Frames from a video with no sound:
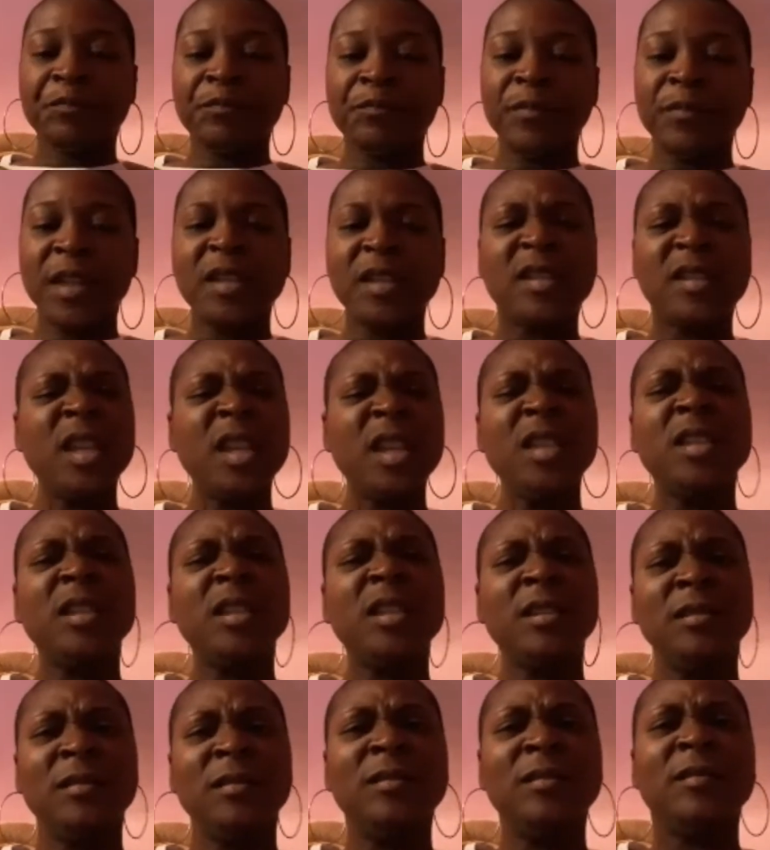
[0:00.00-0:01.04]
This
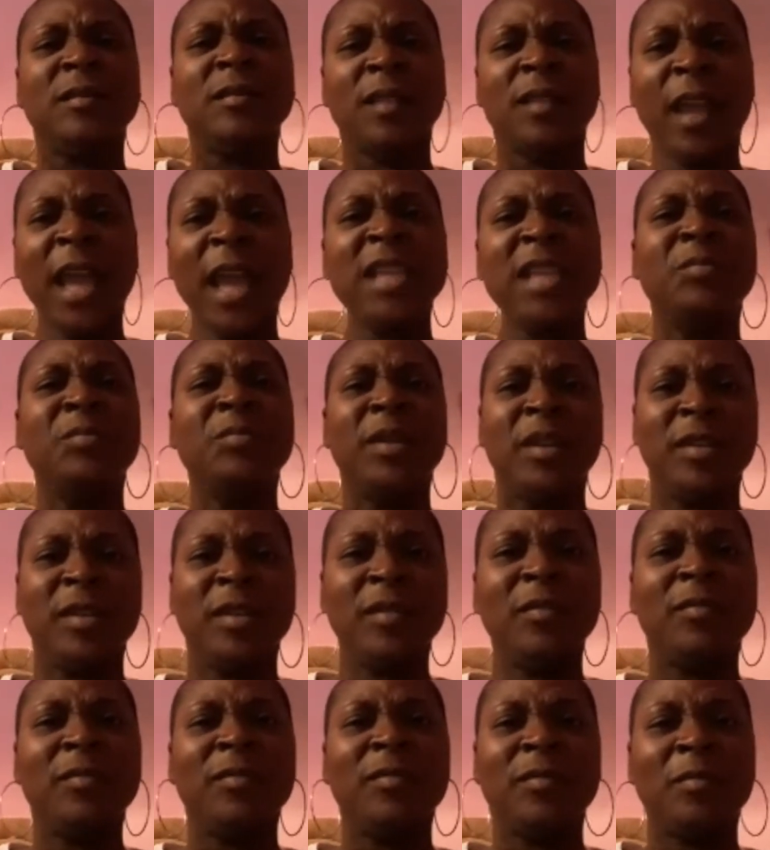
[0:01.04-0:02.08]
season has
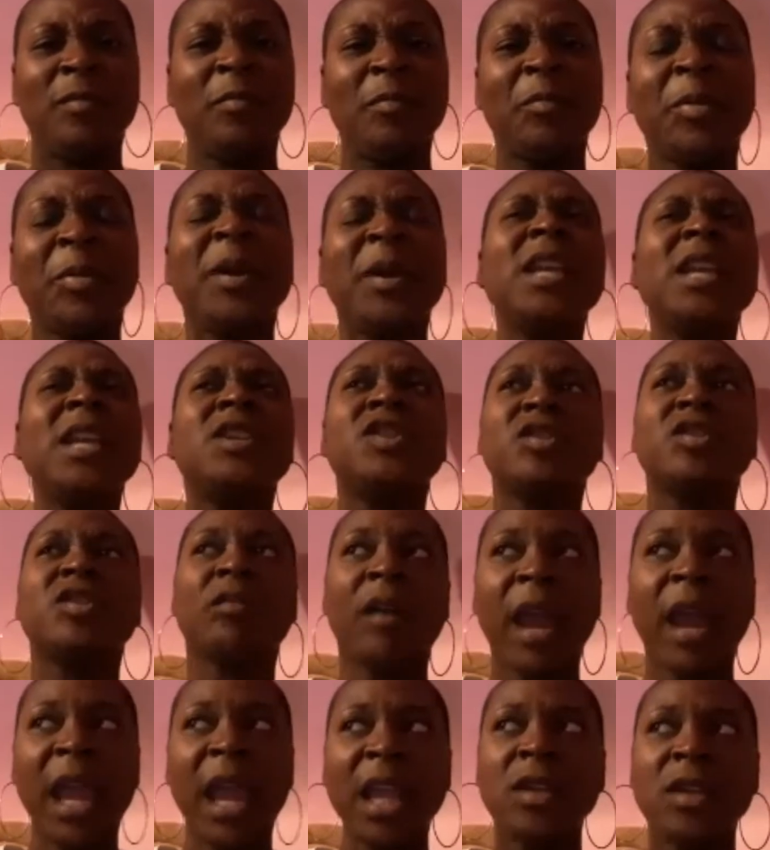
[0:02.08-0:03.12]
been pretty
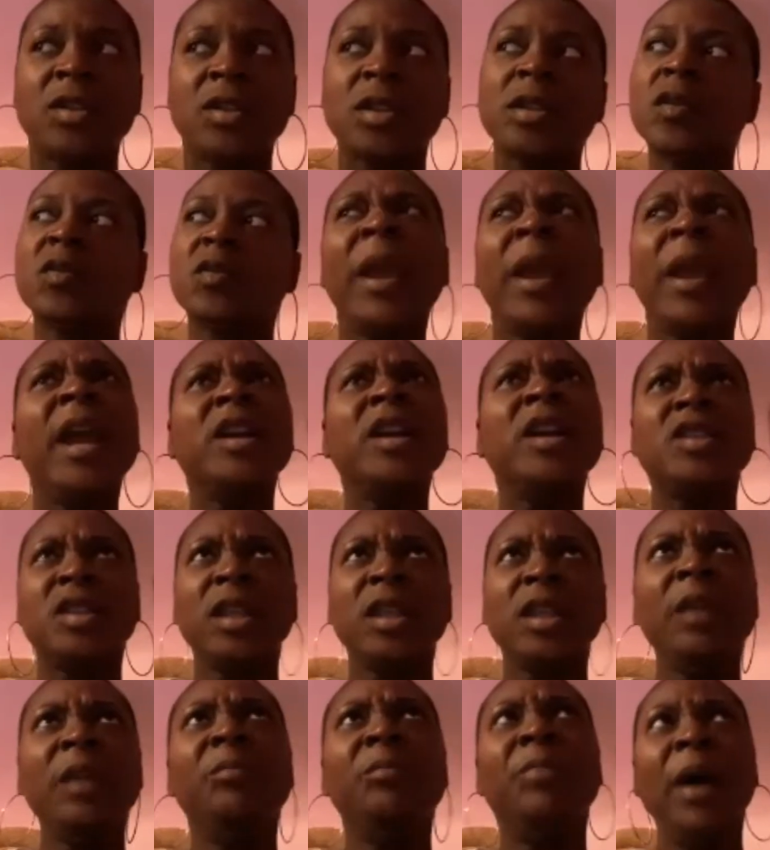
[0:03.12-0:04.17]
strange
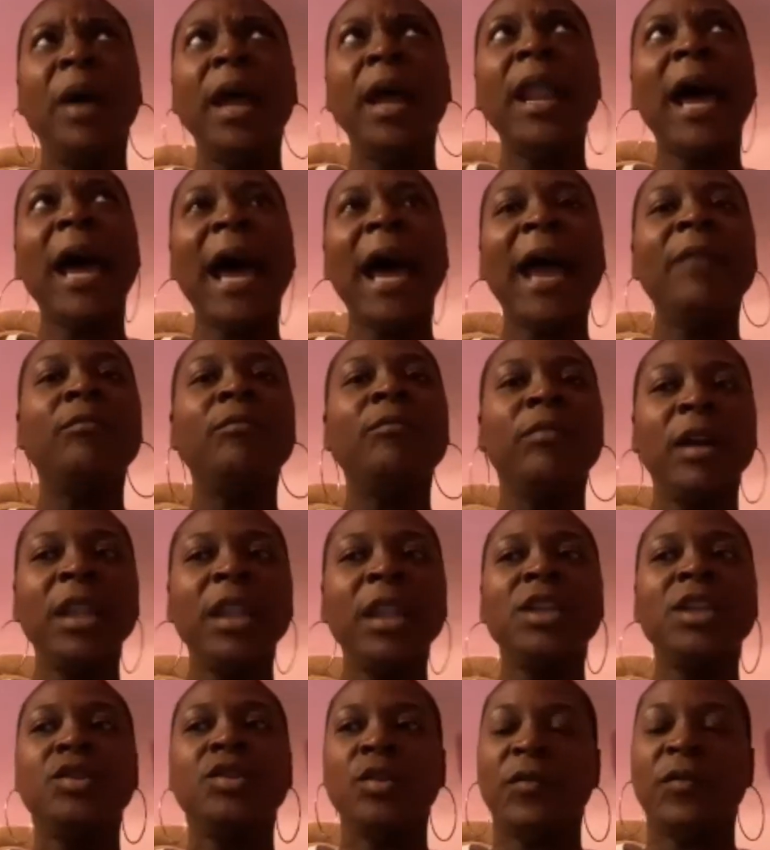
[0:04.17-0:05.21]
spiritually, but I
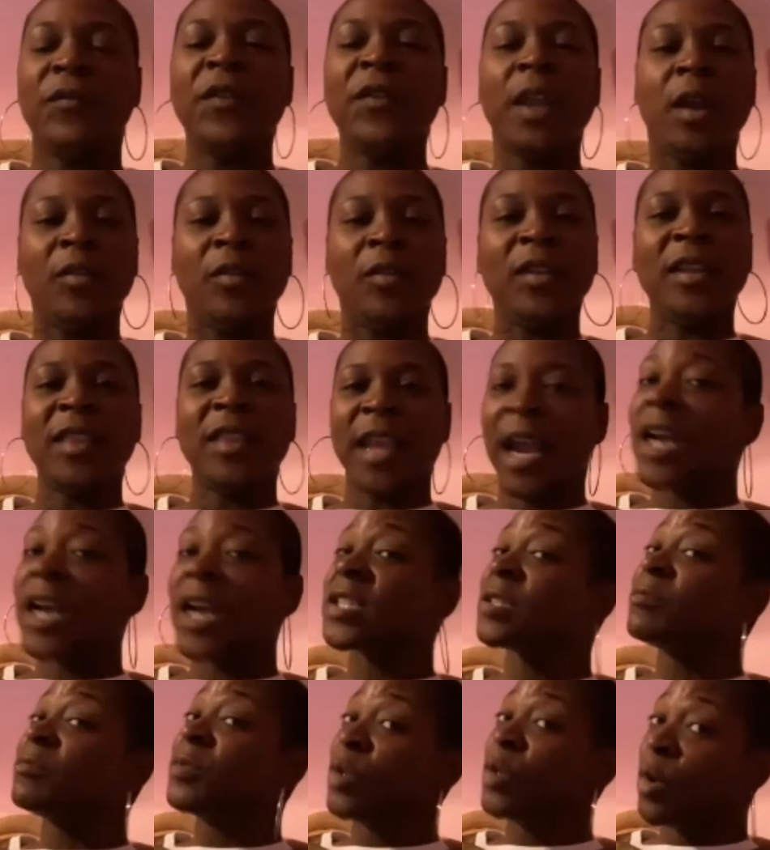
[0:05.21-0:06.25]
really do feel that there are
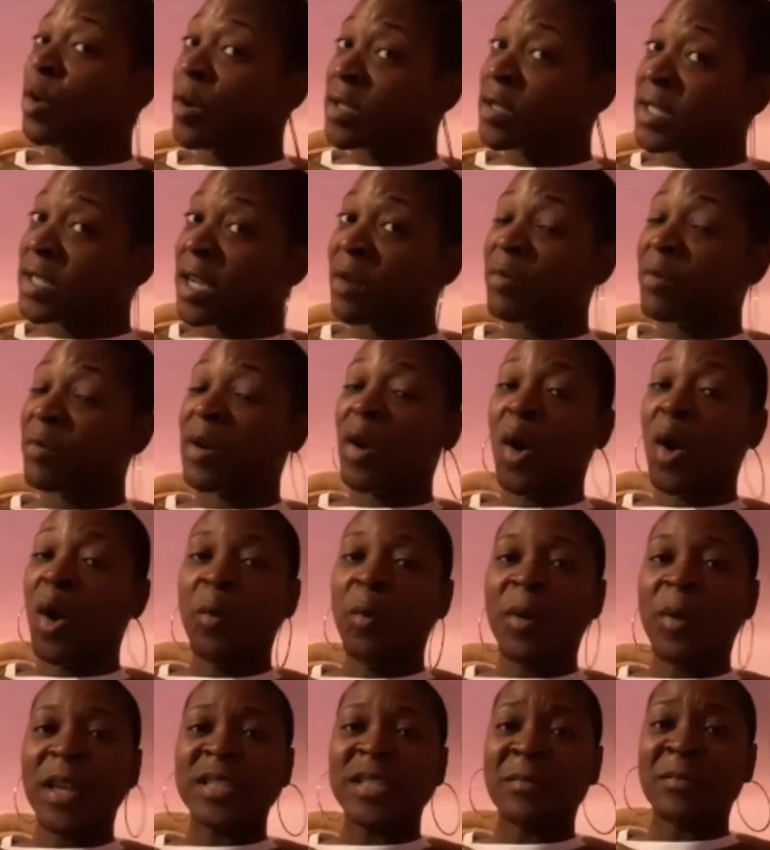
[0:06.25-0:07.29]
some doors that have been
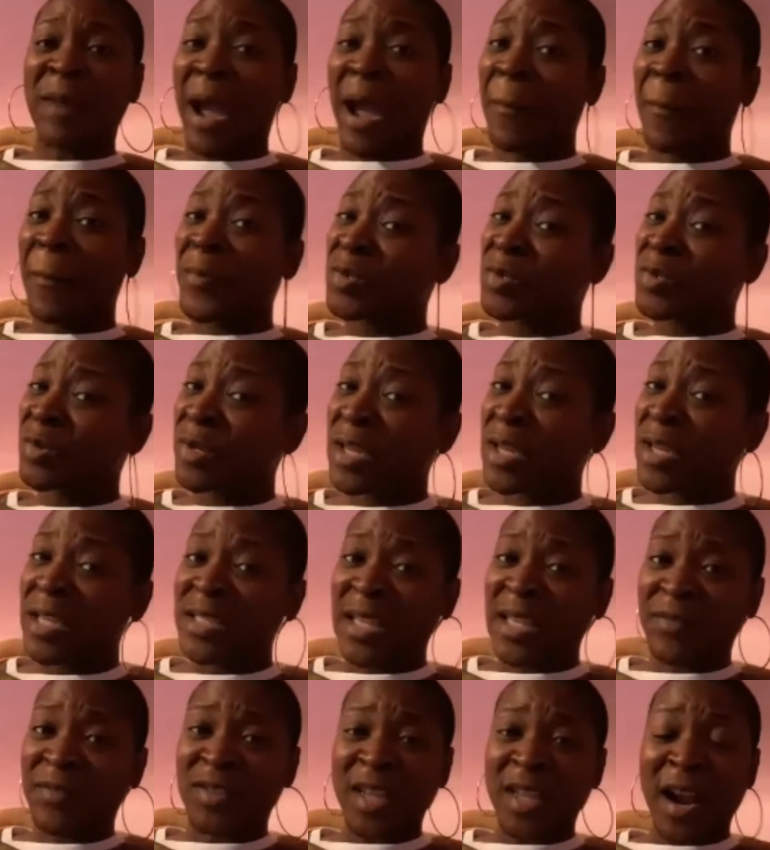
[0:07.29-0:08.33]
opening, some opportunities
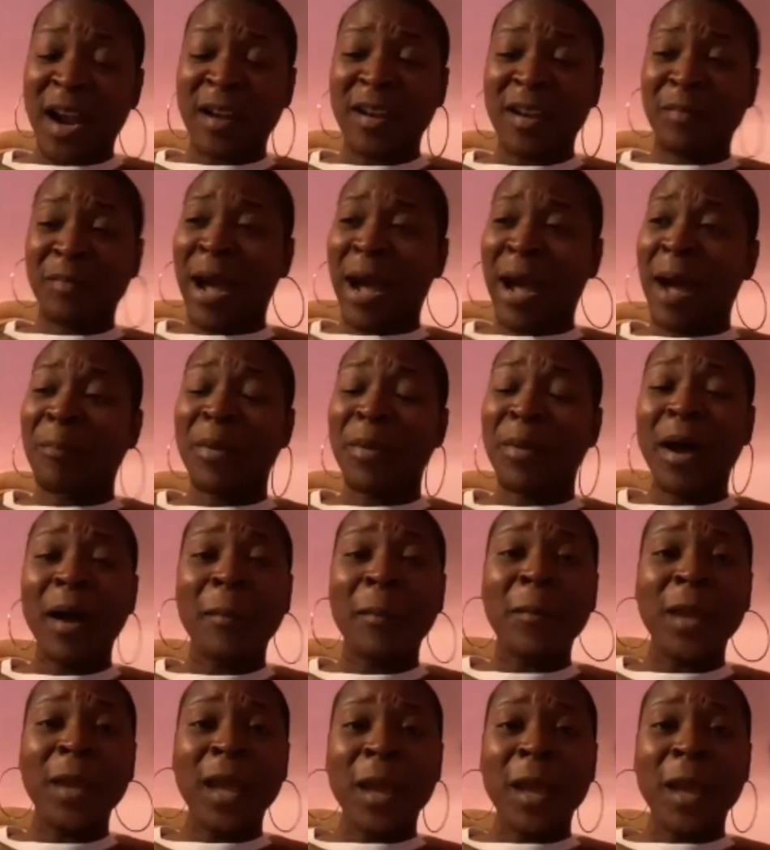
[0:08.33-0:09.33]
that started to pop up.